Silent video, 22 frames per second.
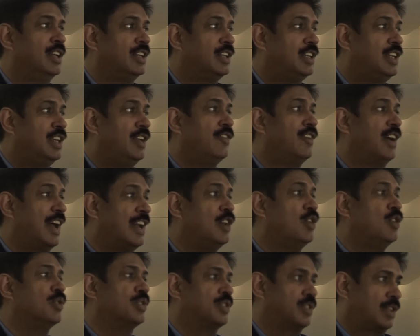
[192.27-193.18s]
key
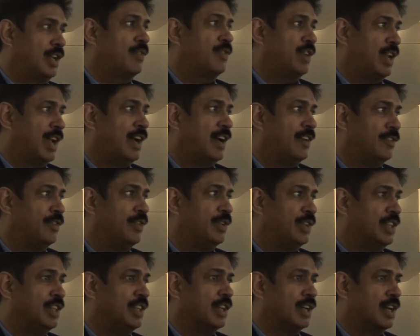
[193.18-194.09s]
values that we have
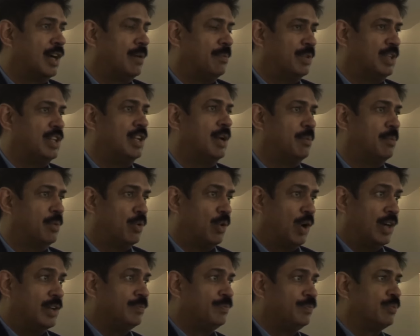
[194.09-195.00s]
within the company, number
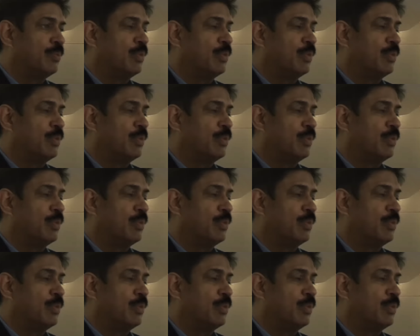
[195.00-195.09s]
one.